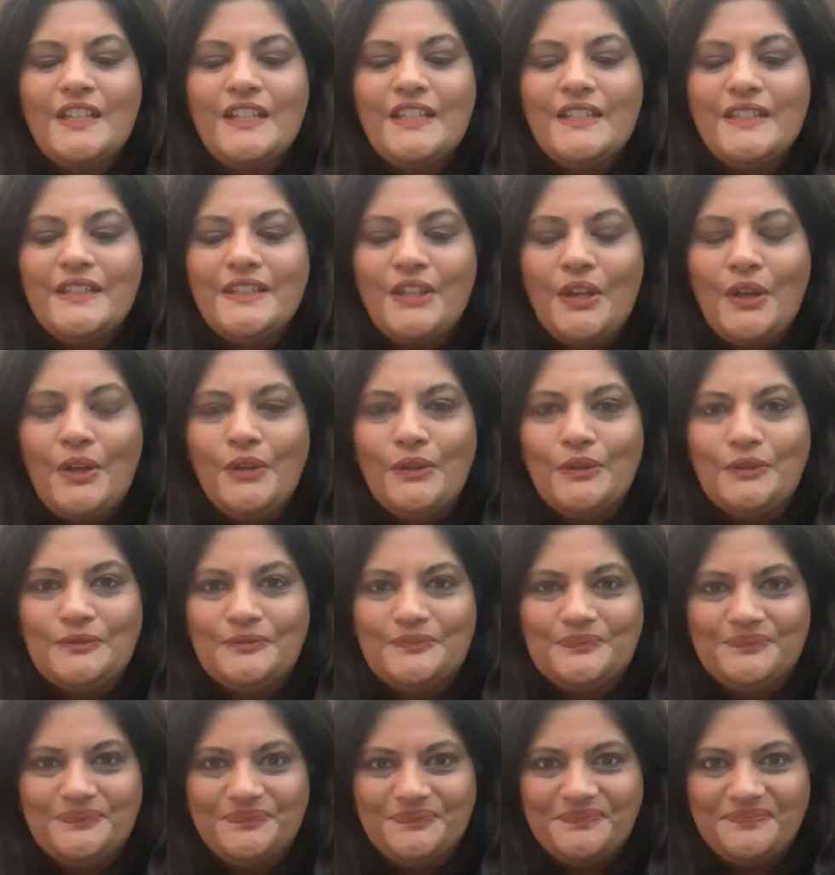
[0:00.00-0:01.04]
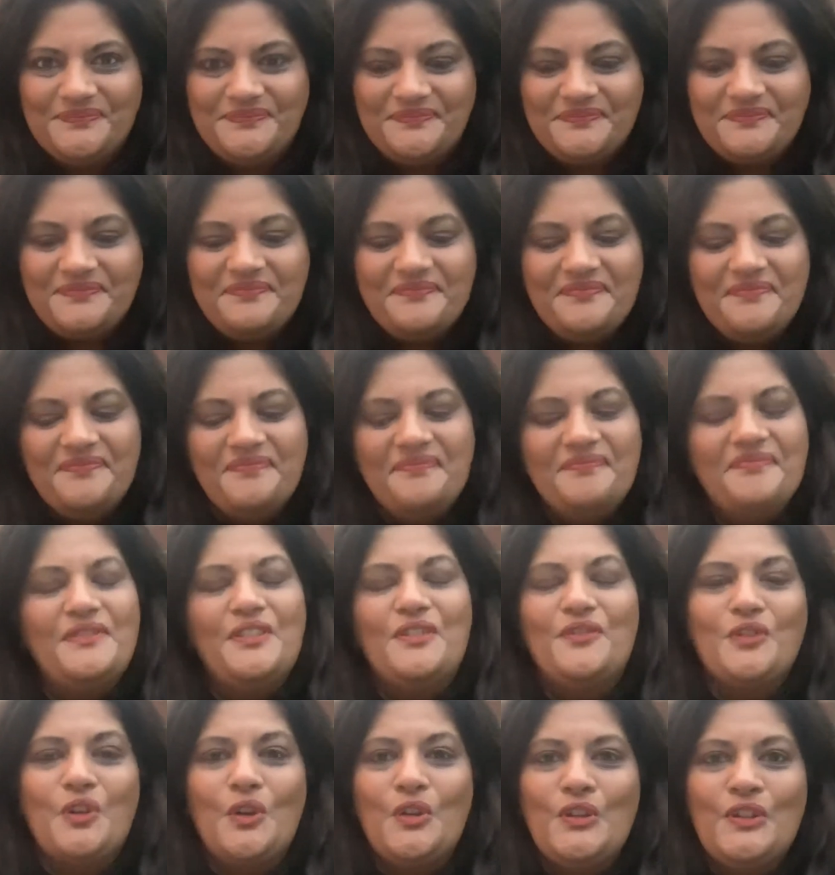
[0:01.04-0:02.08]
So
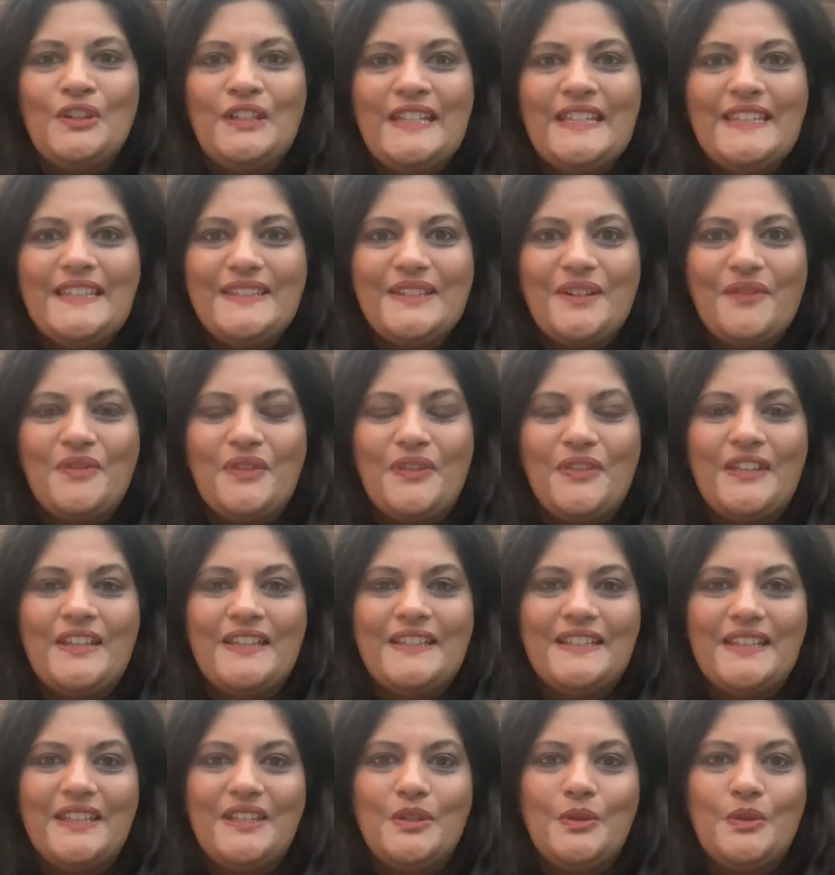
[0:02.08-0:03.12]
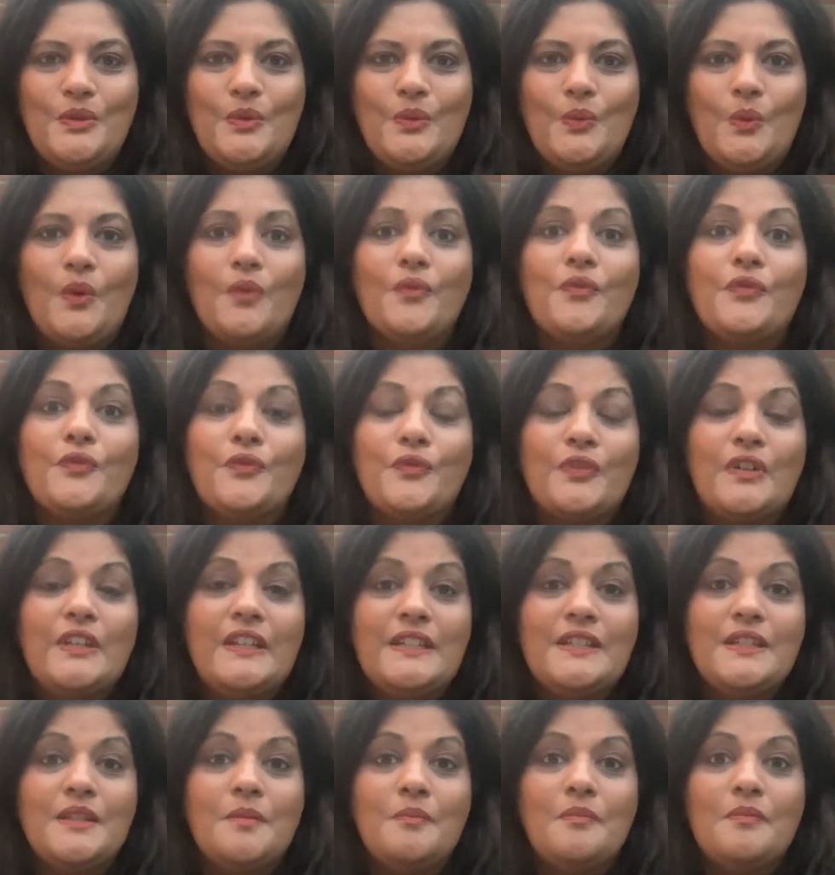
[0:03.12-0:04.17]
you've got your list of the things that you want
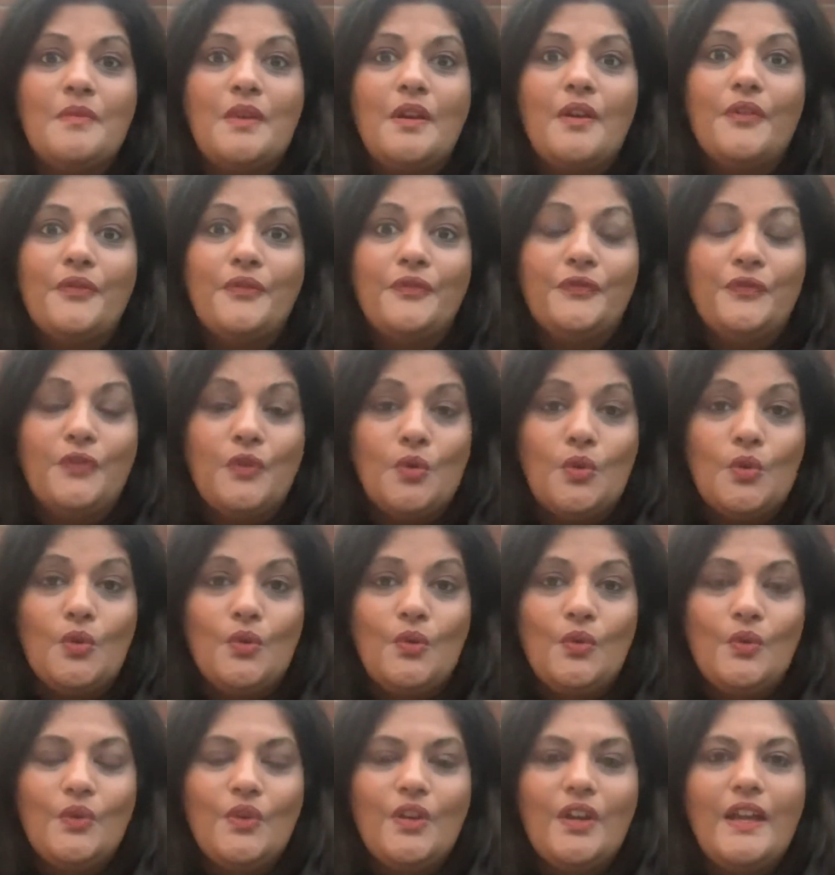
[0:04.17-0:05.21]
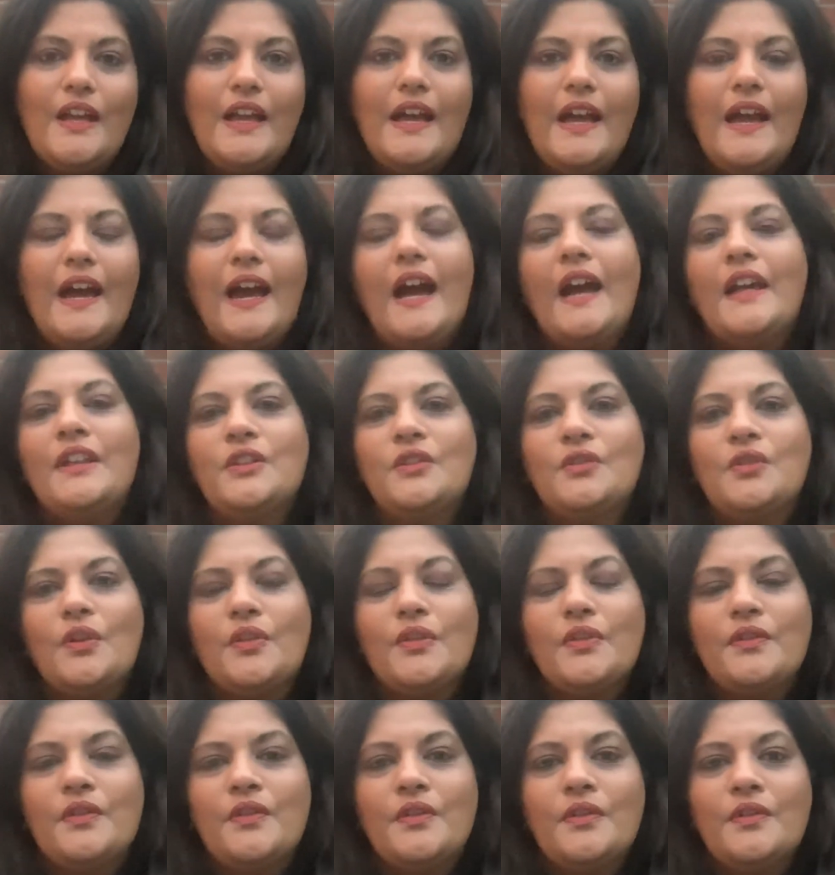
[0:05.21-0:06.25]
freedom for, and you've
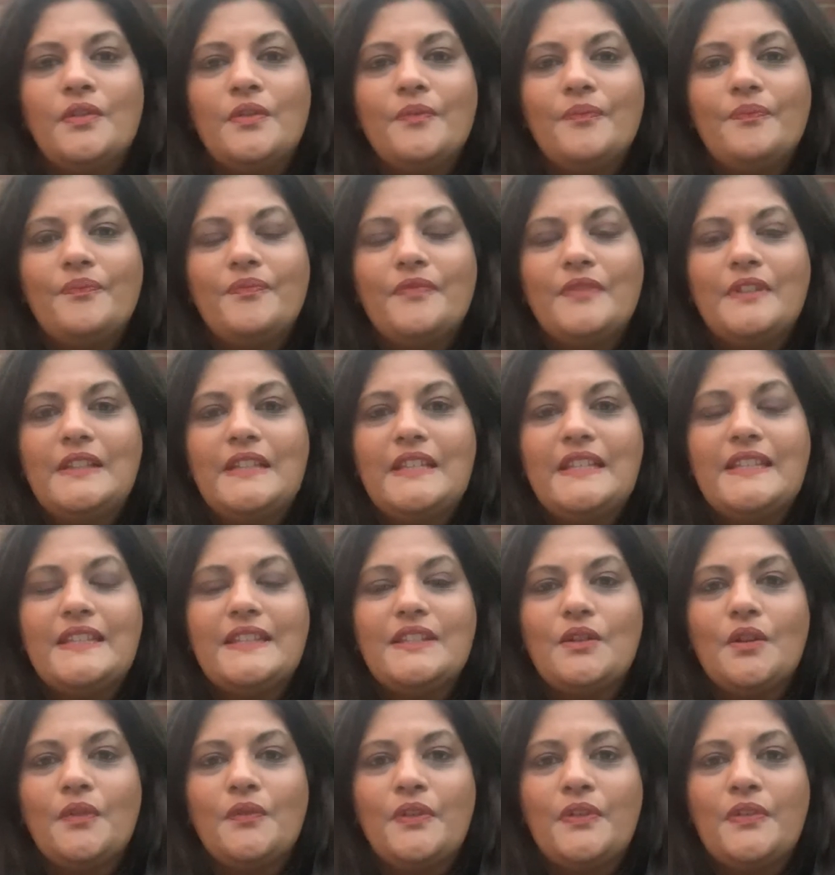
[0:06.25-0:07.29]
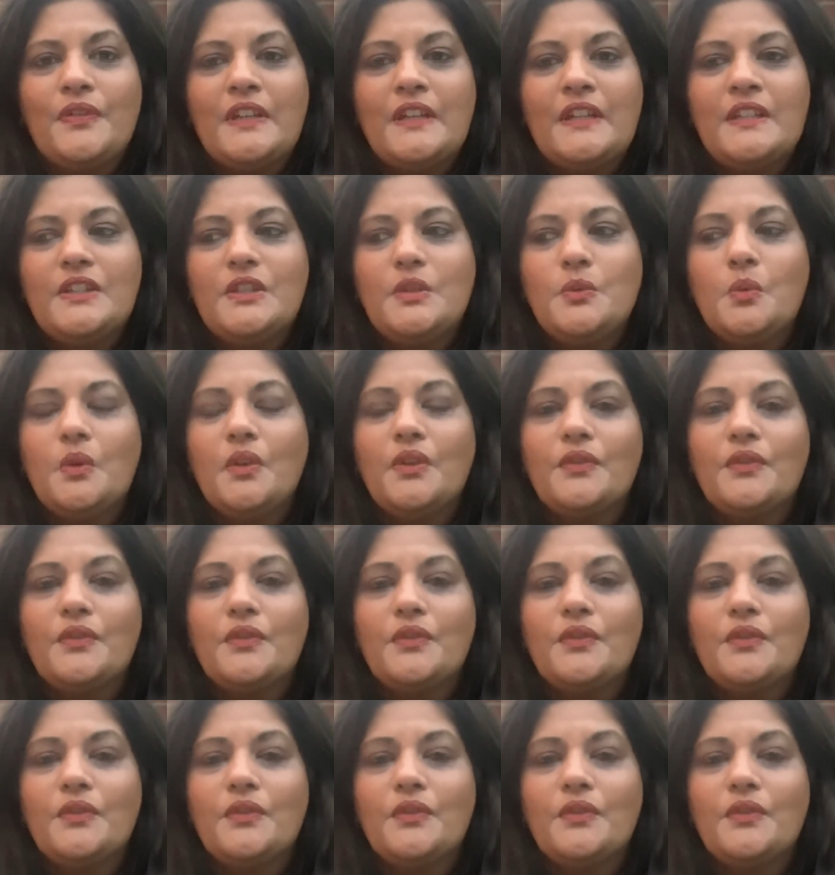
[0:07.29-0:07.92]
got the list of the things you want